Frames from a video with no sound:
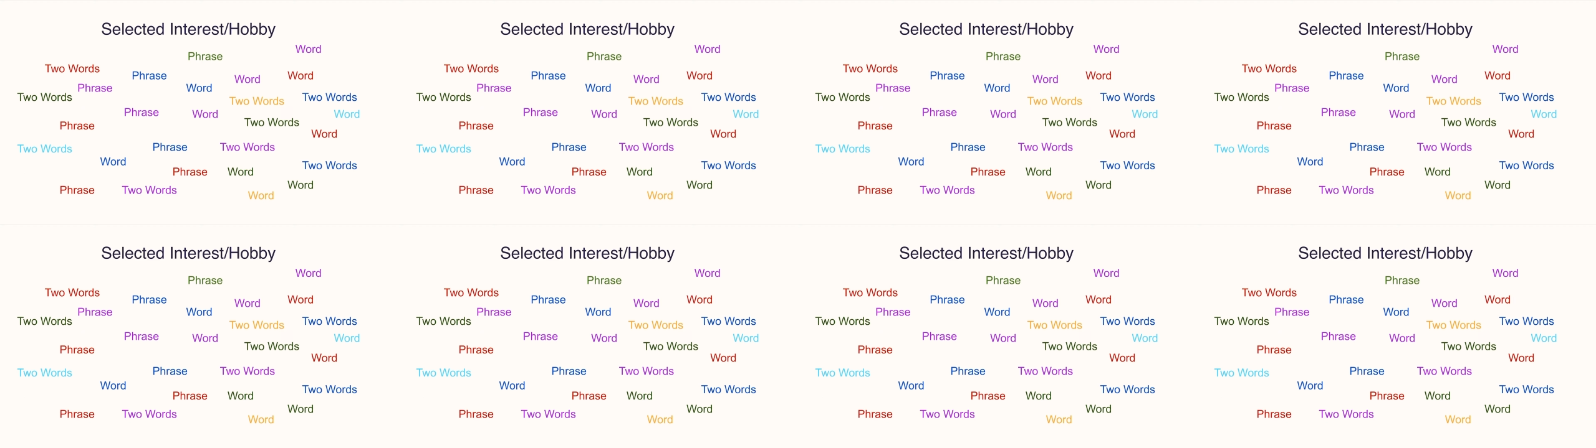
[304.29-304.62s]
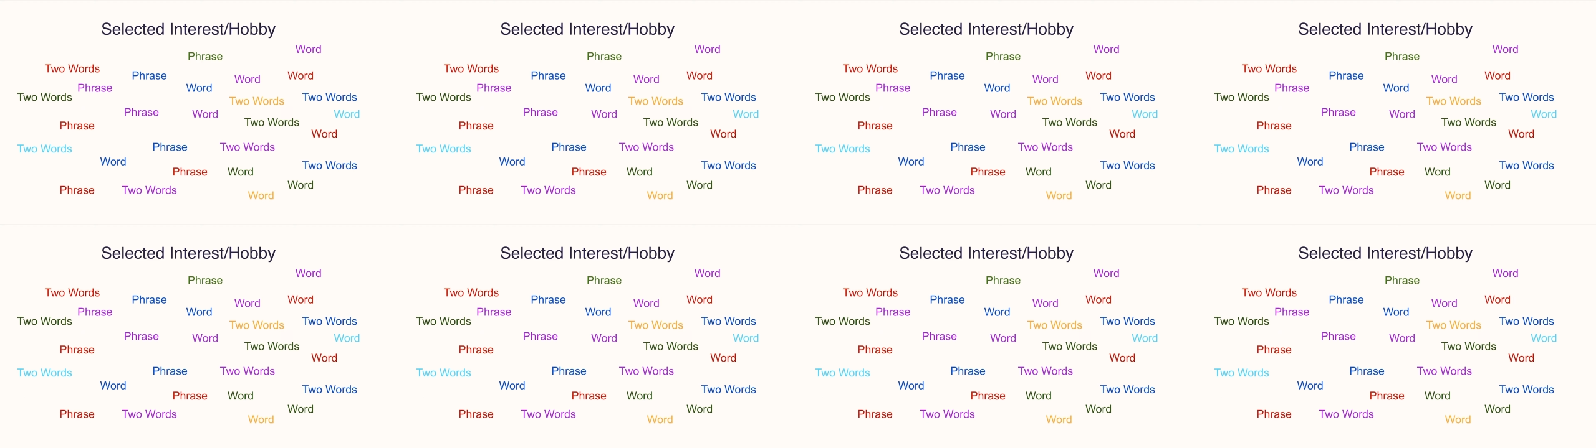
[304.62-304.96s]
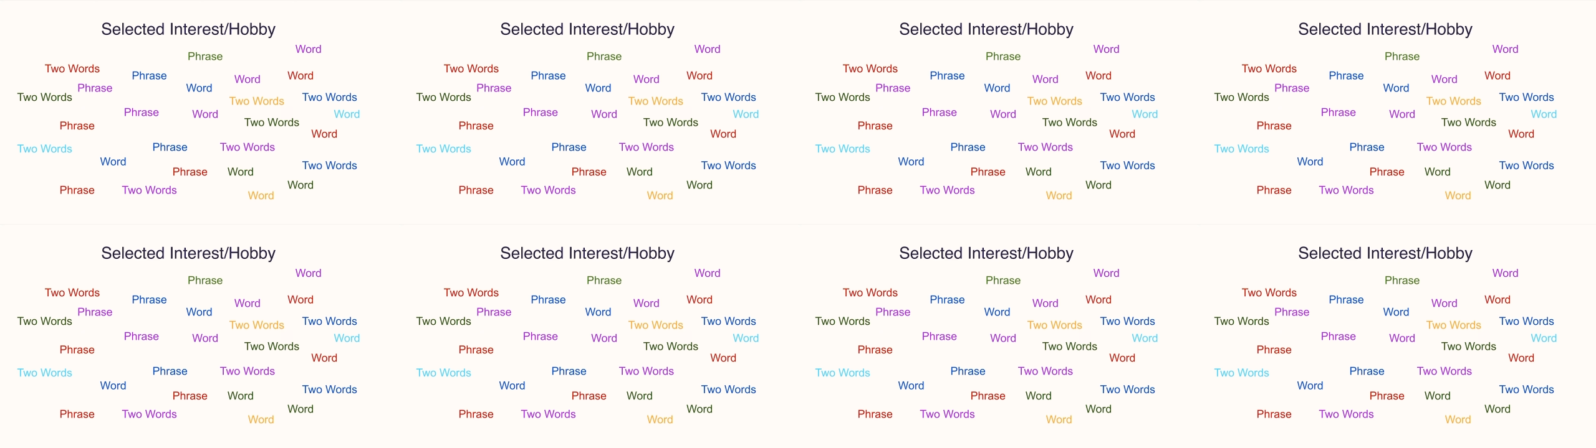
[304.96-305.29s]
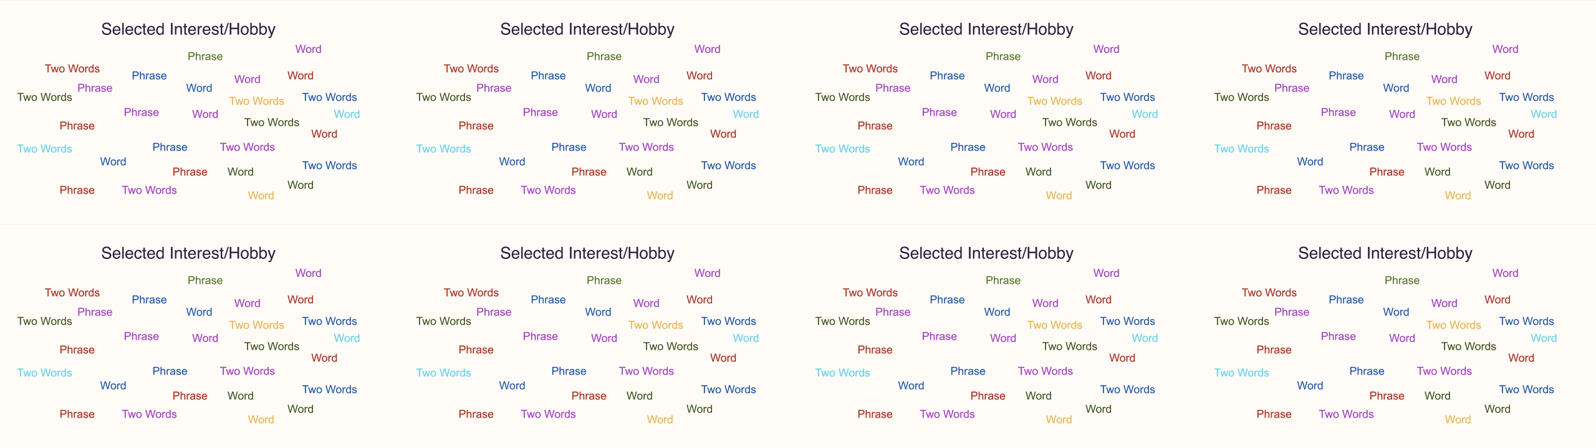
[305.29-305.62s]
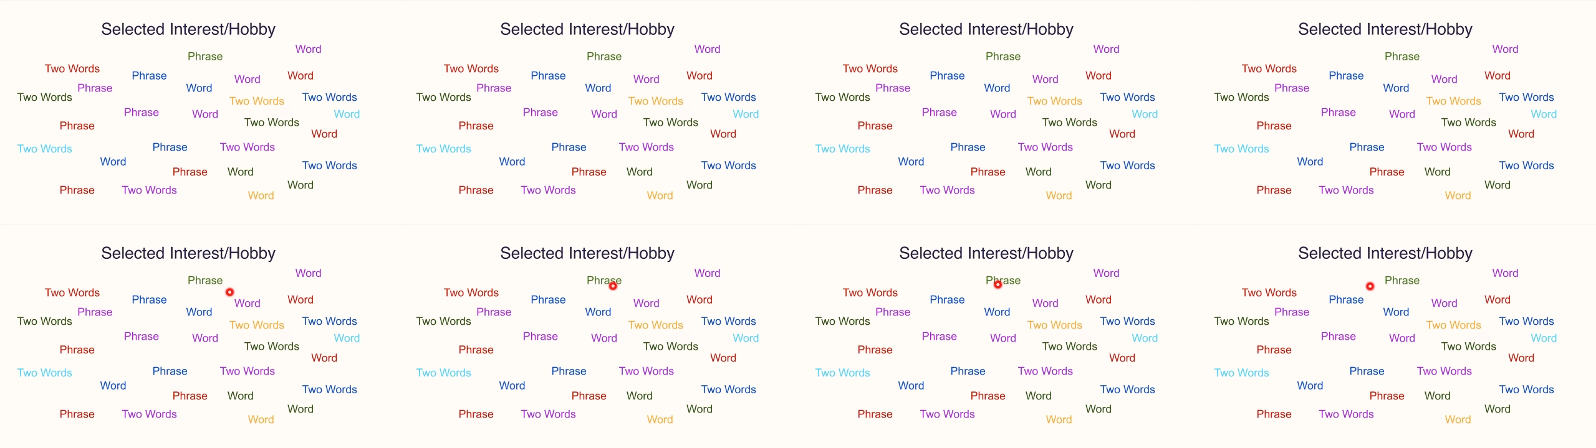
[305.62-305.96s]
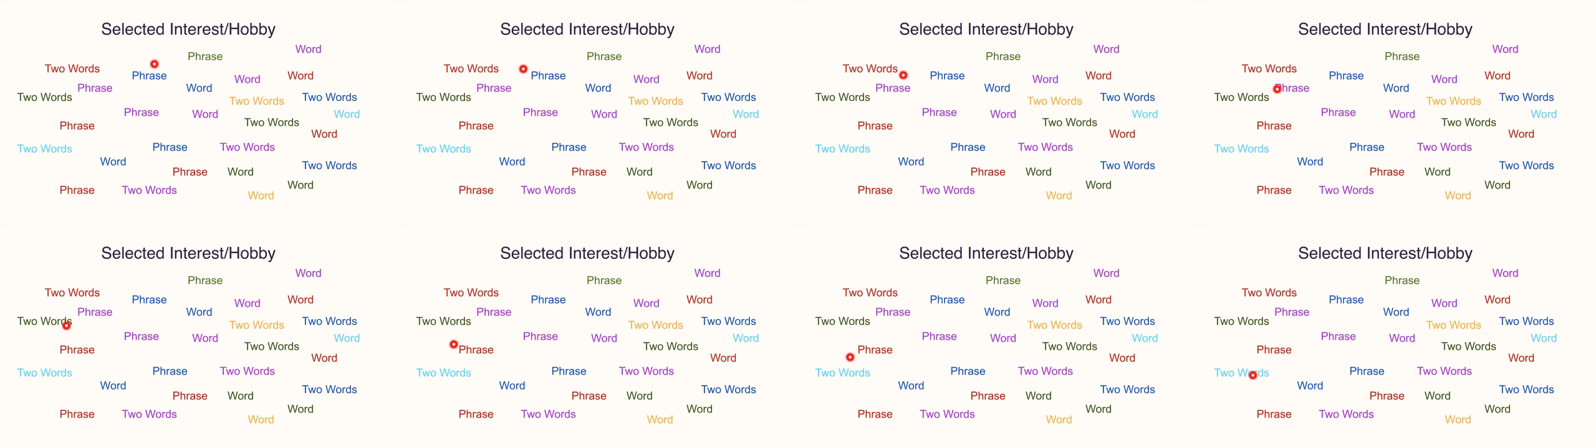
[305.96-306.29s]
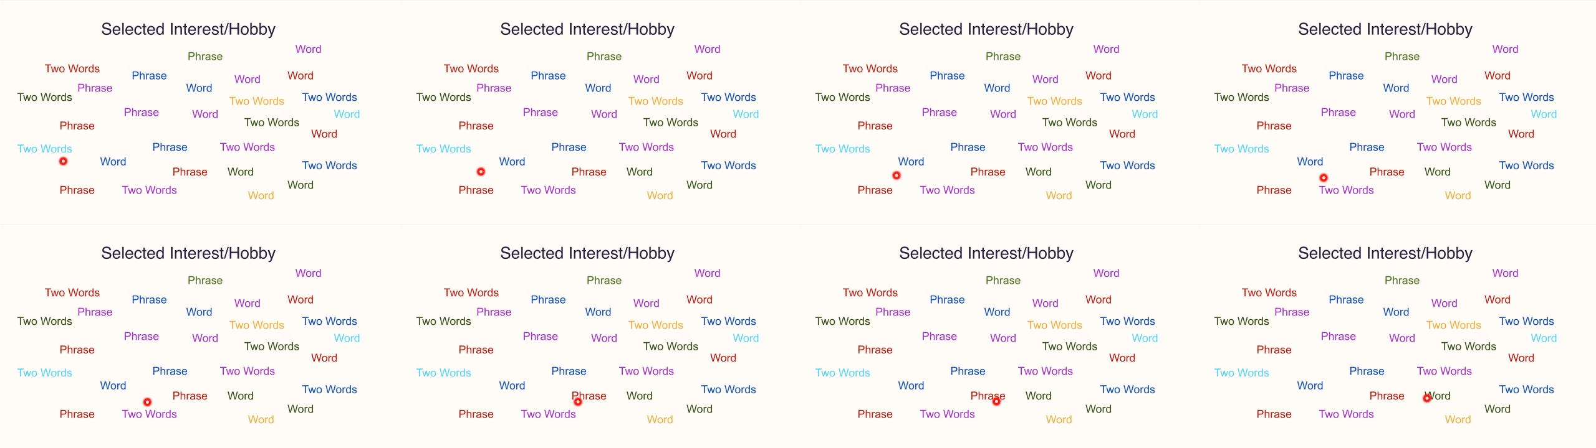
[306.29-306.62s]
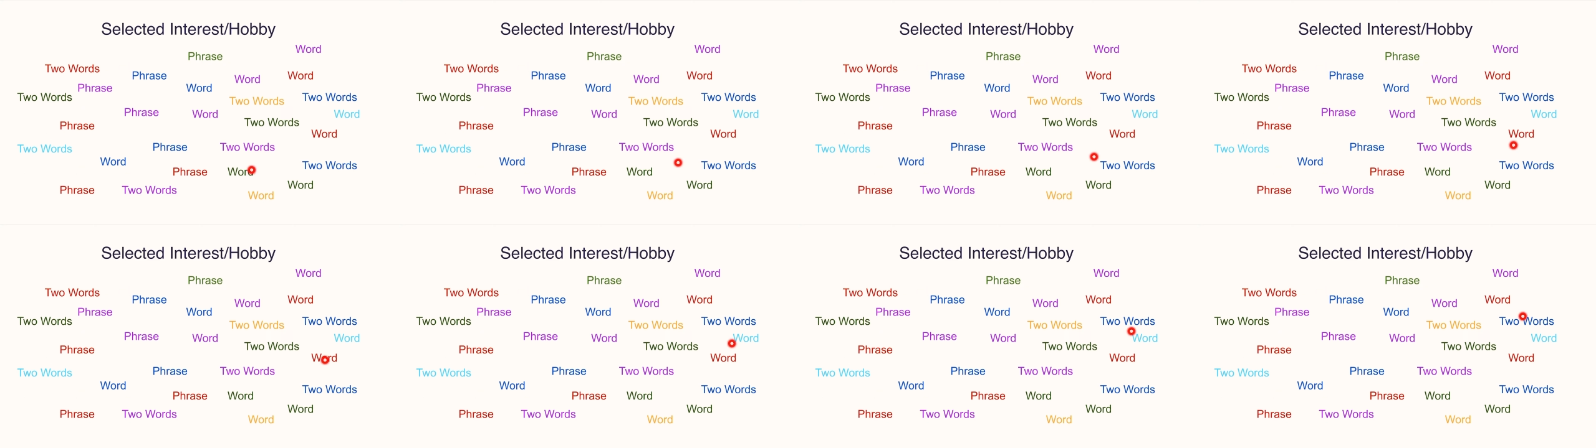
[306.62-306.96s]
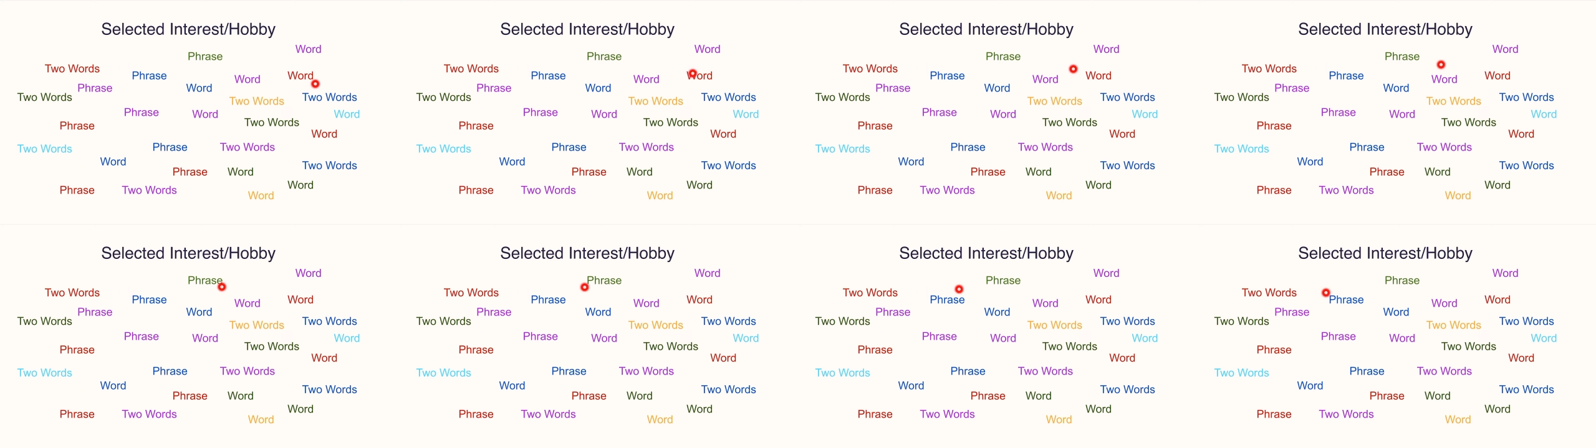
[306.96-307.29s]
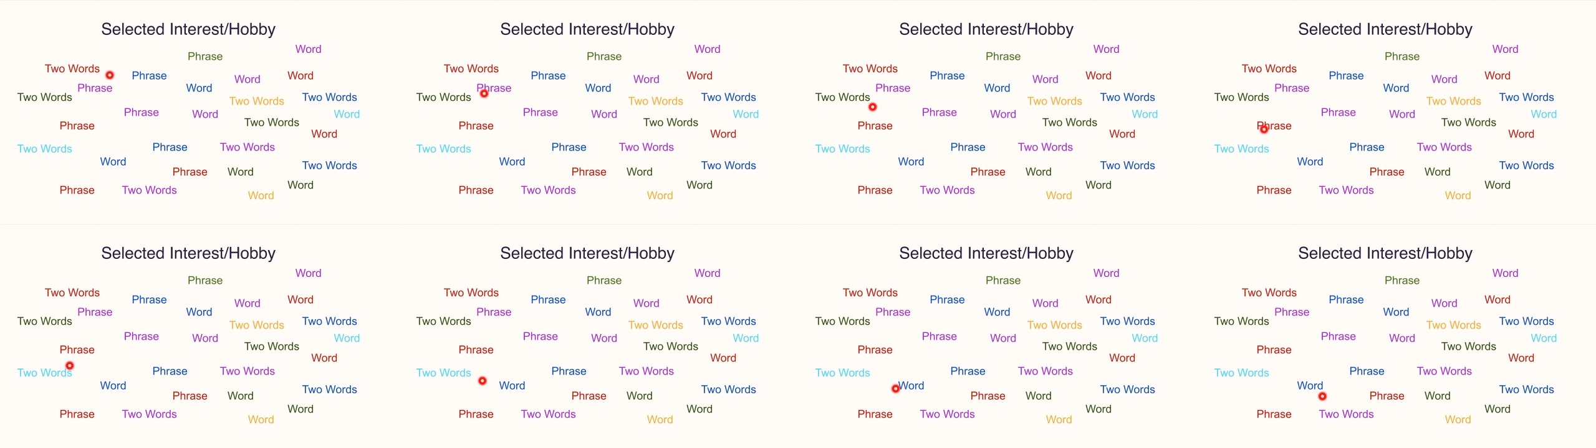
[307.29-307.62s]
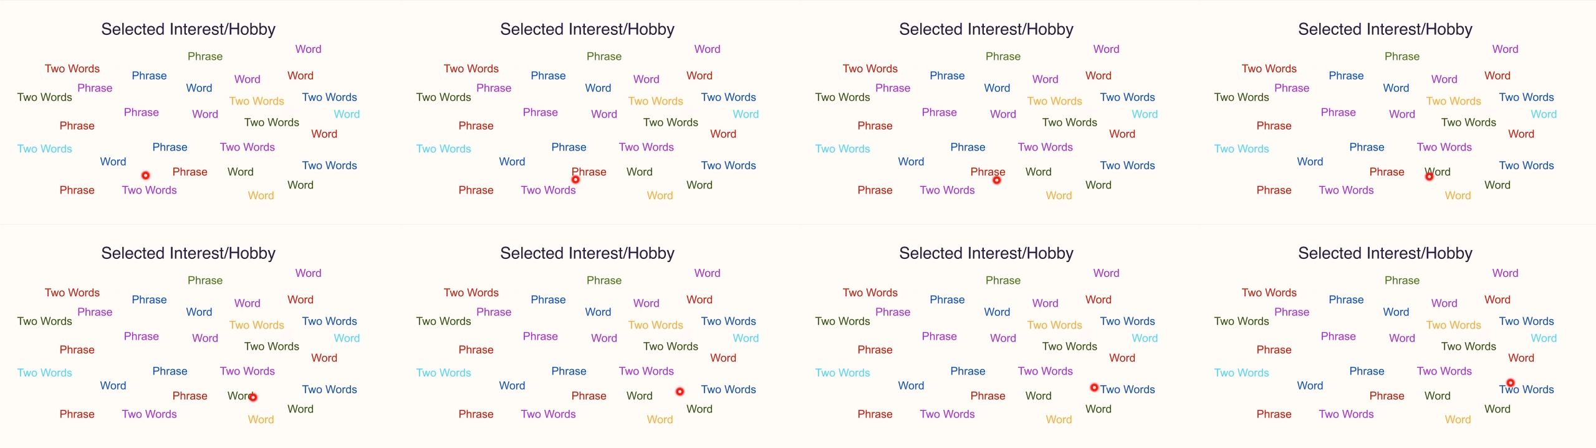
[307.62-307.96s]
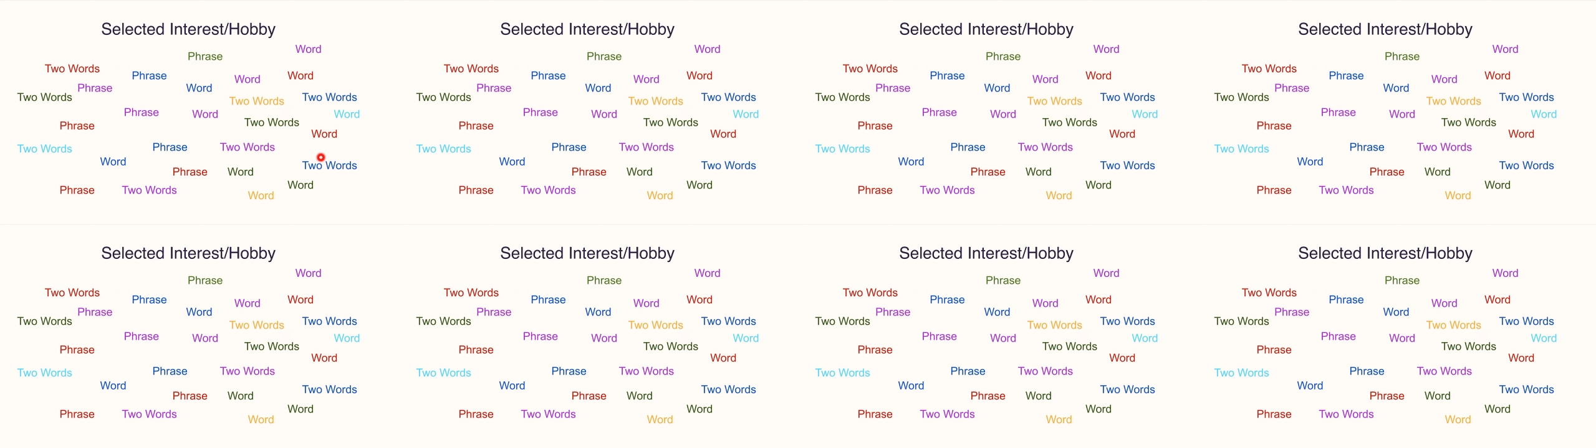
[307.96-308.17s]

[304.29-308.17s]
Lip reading: [unreadable: no face in view]